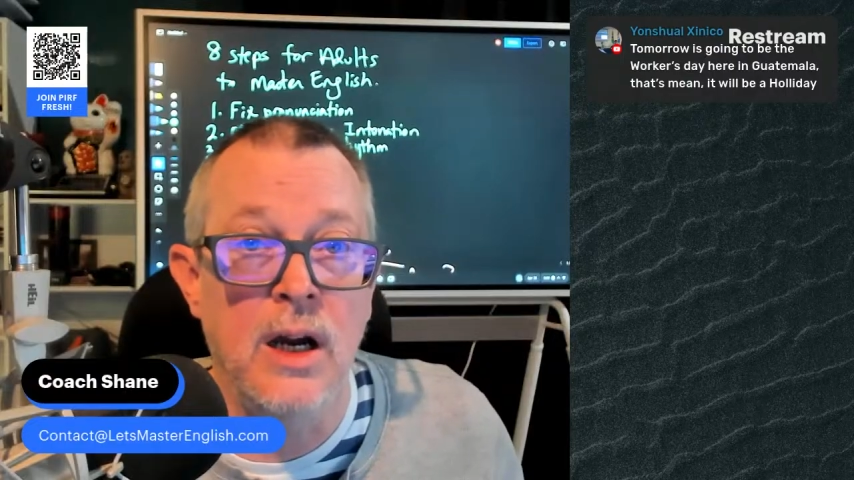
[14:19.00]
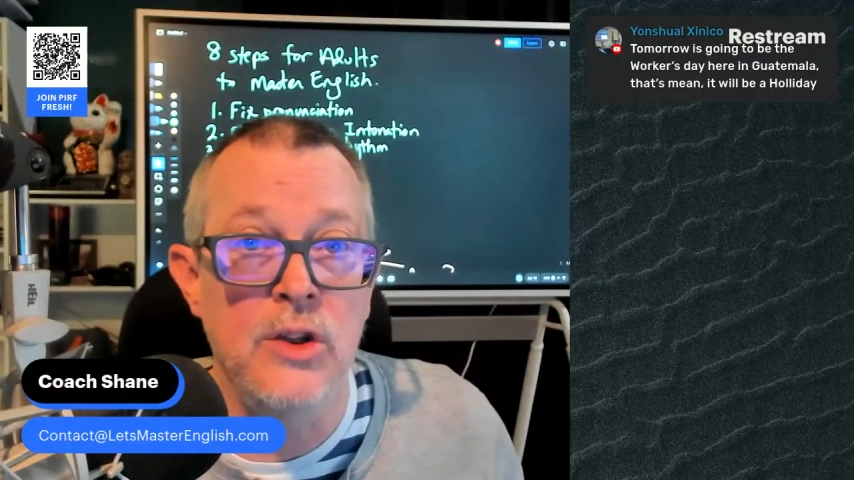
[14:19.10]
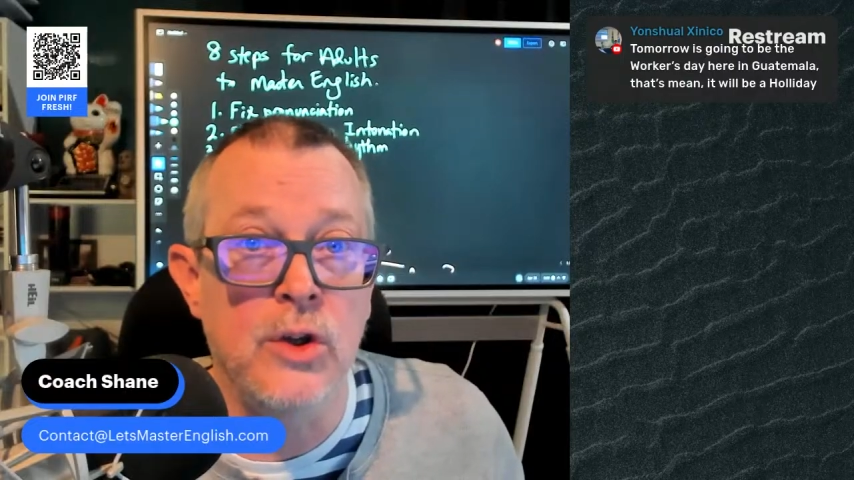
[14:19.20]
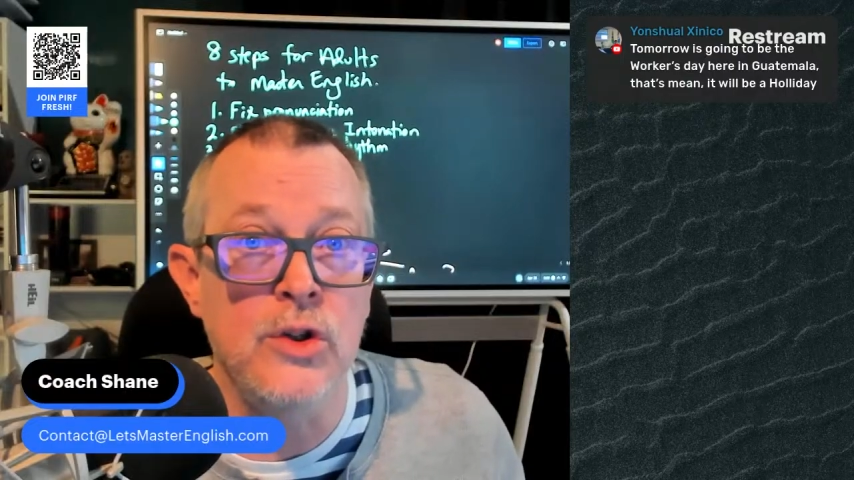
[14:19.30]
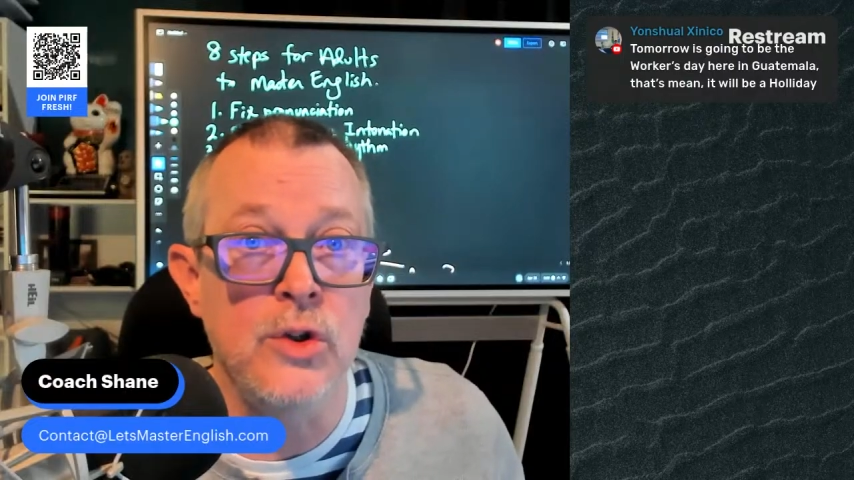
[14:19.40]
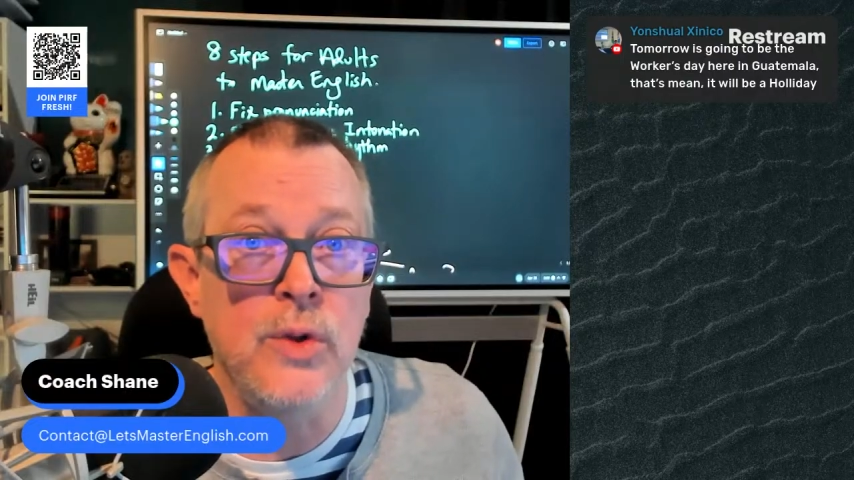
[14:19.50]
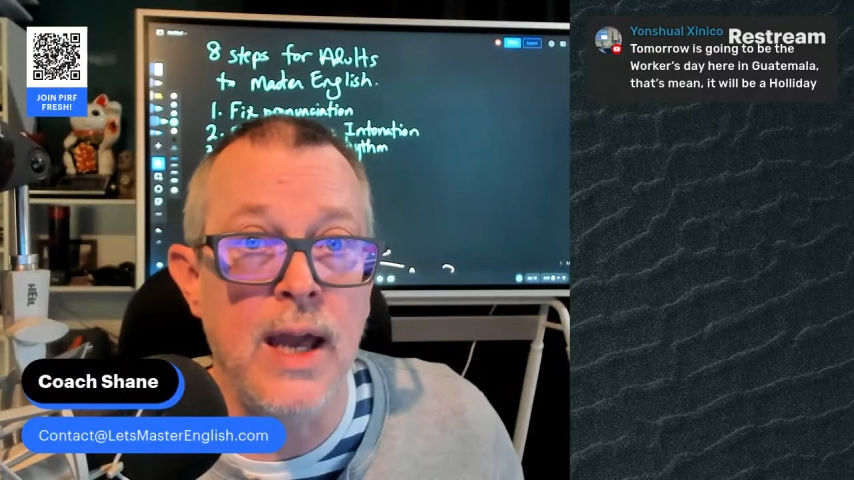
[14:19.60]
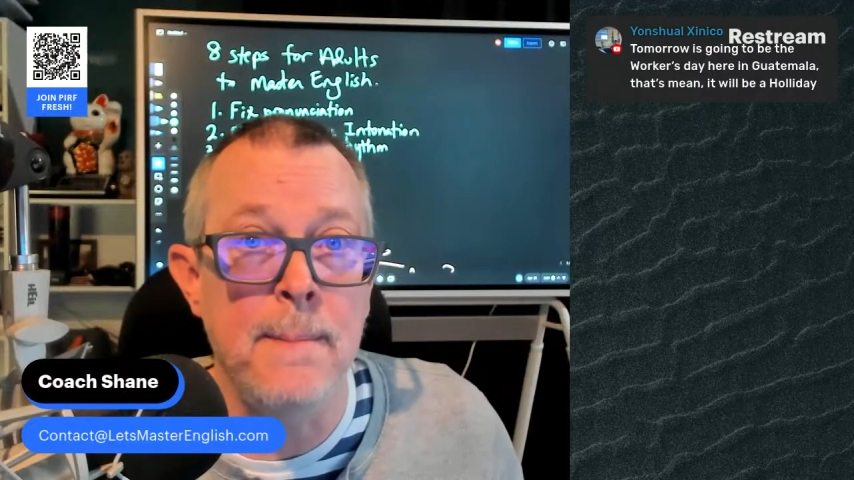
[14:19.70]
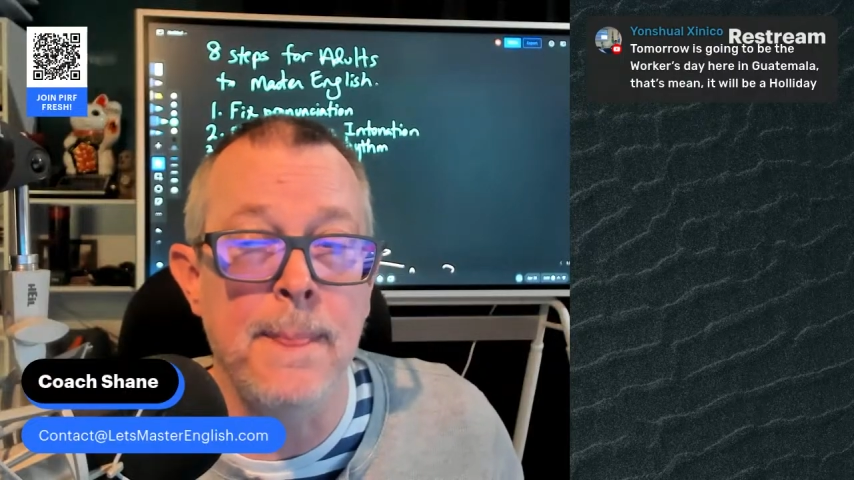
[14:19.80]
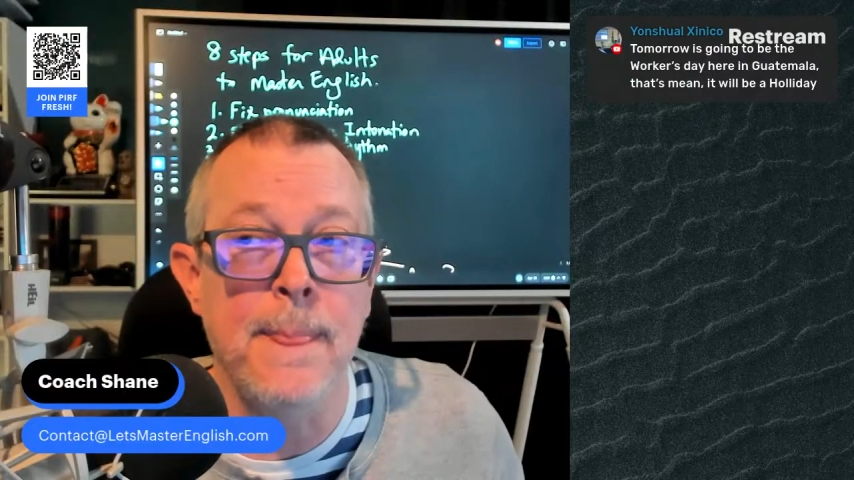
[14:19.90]
you can do
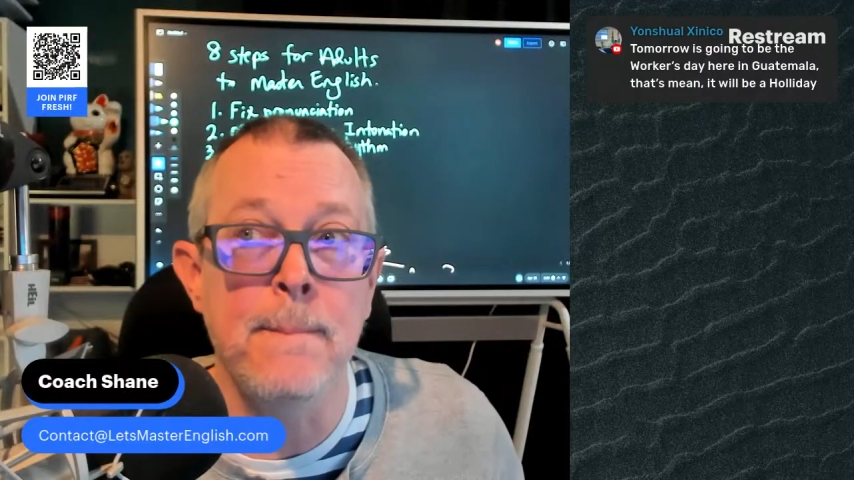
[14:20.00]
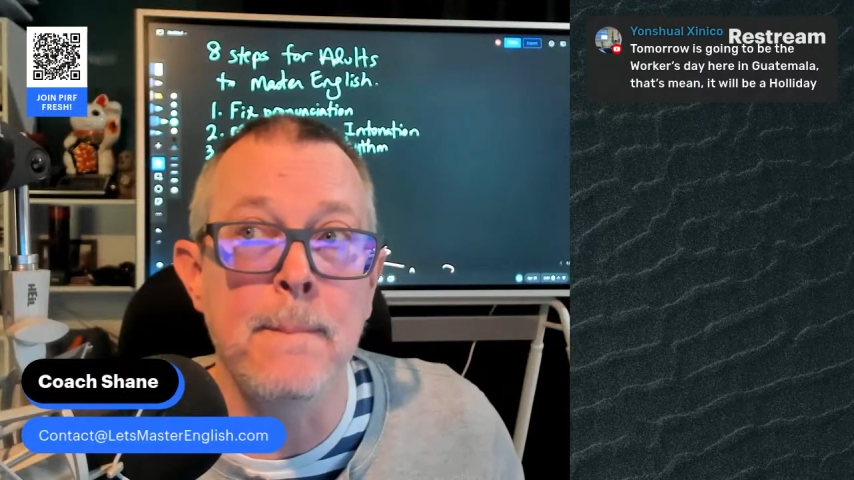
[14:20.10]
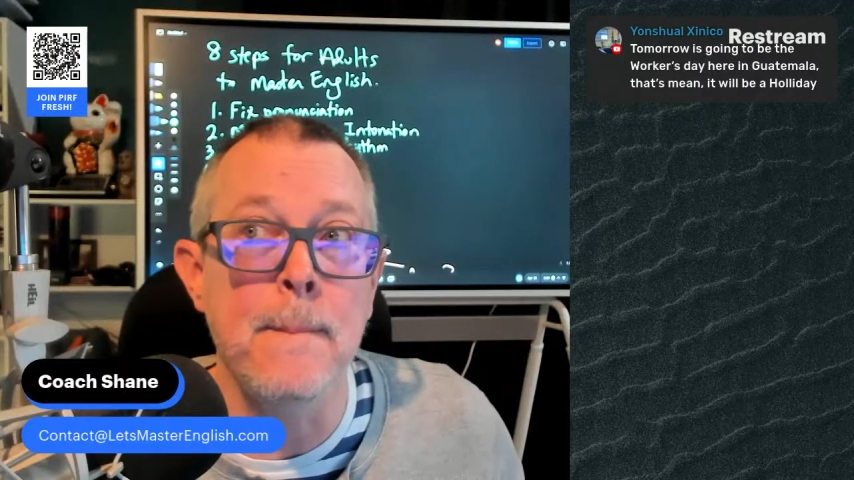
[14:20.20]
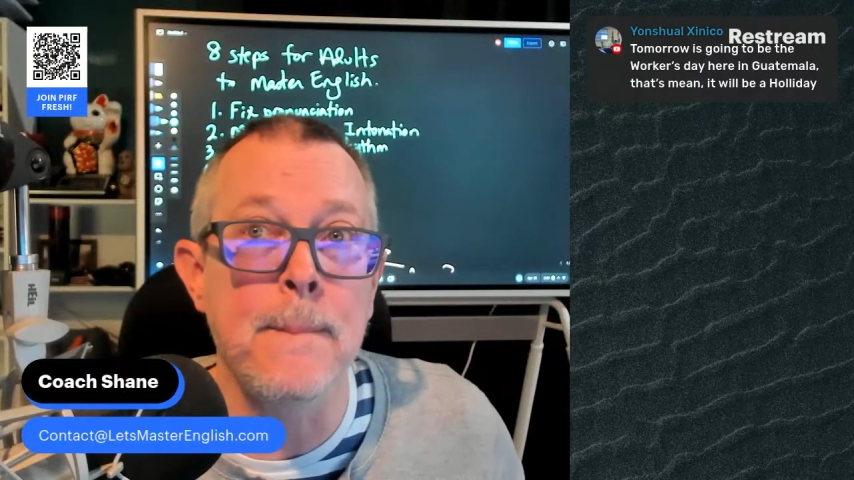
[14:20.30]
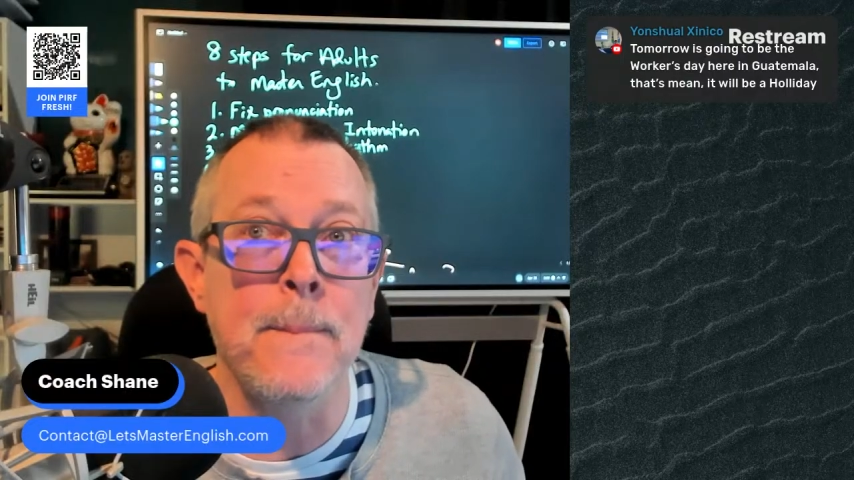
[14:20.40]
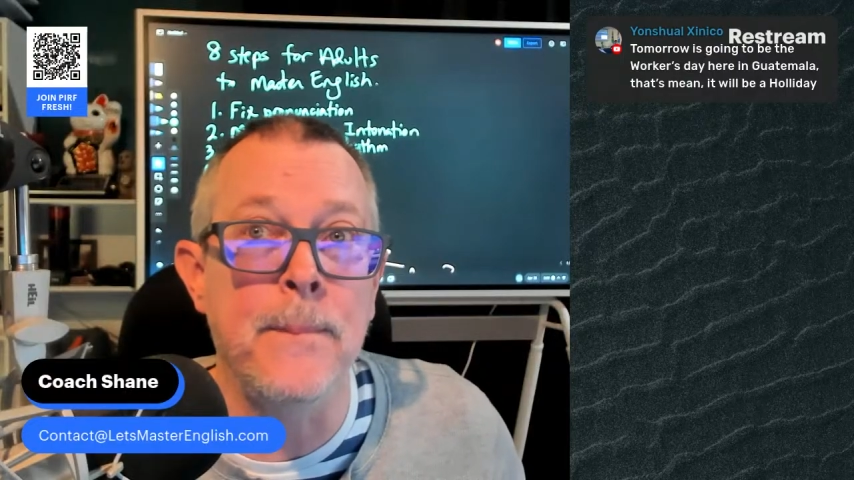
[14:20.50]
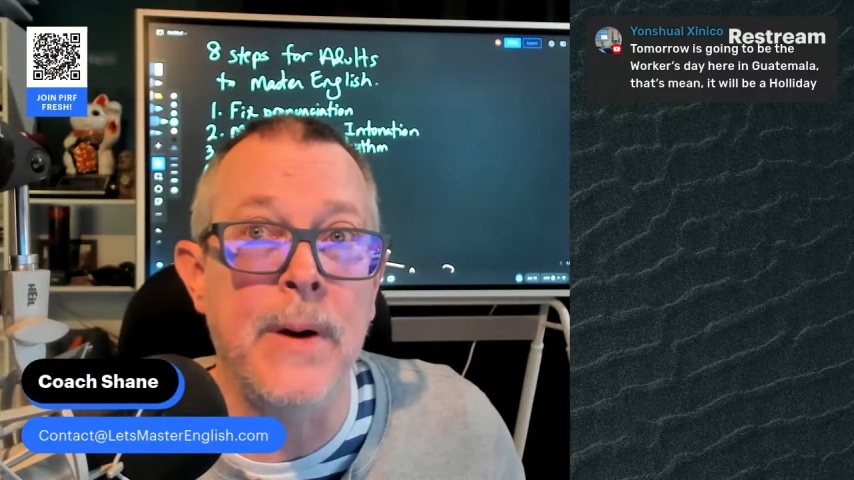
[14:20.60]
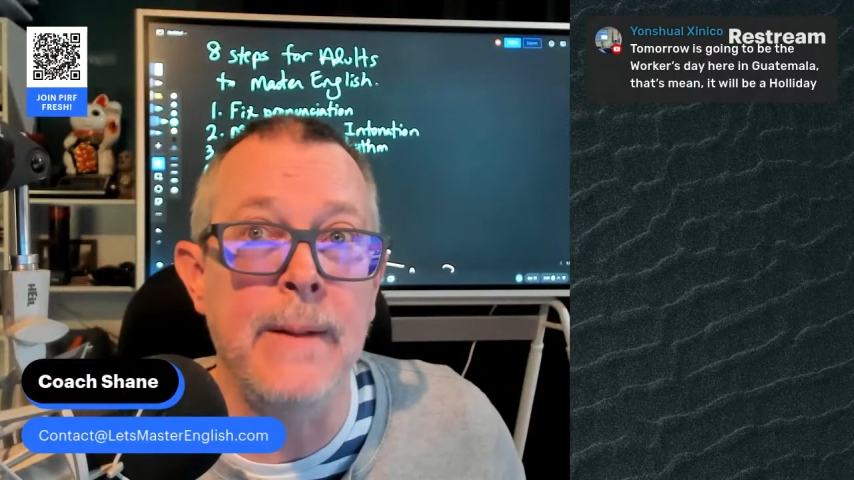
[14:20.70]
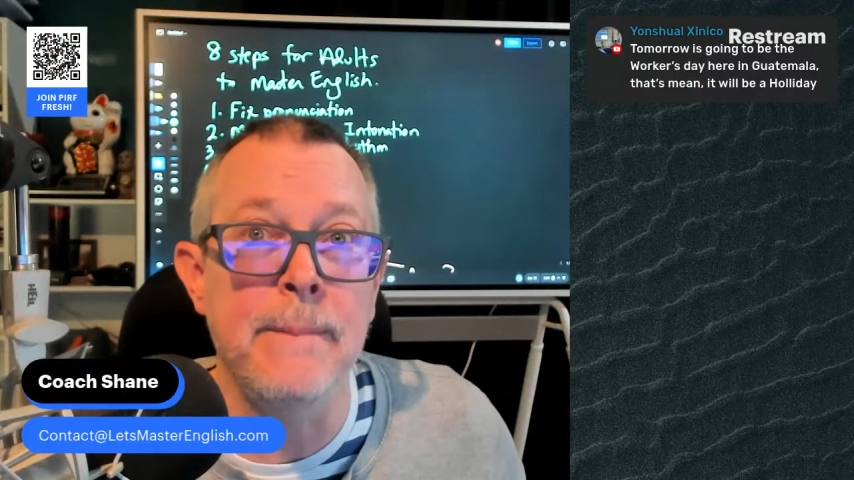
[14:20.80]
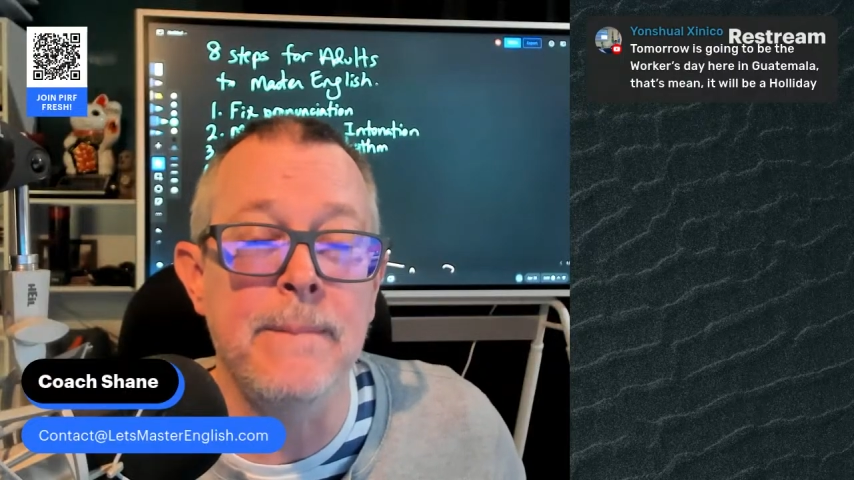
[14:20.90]
that,
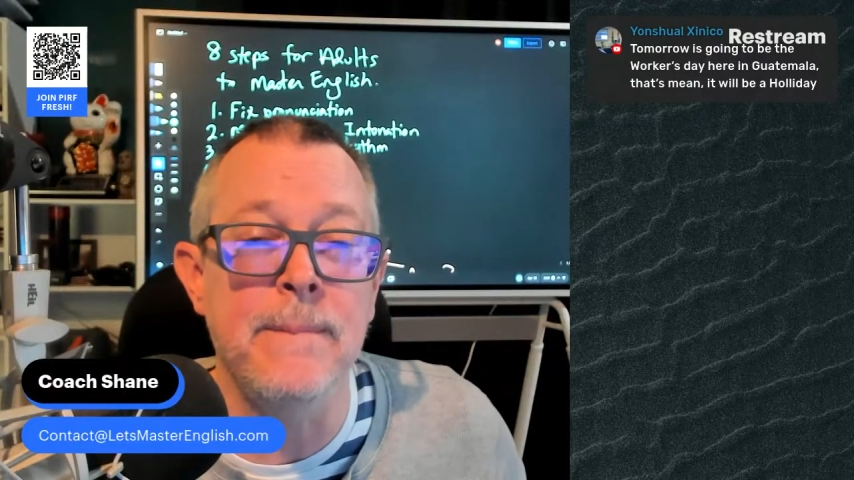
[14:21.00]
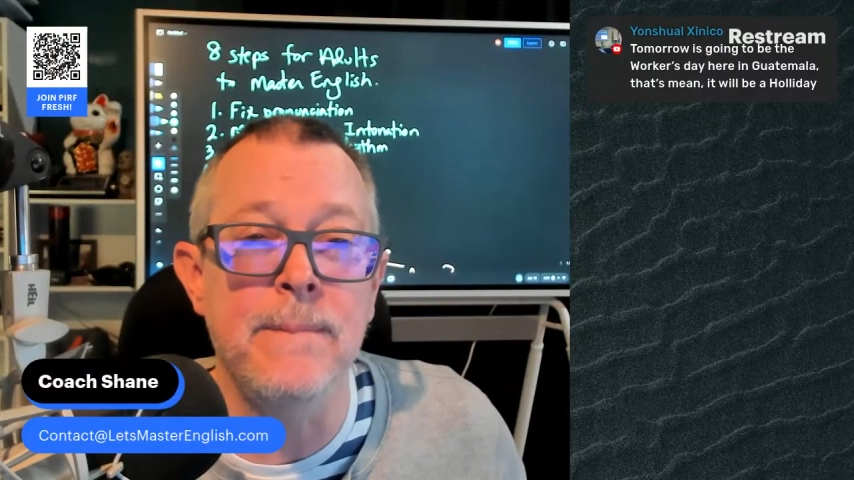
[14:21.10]
but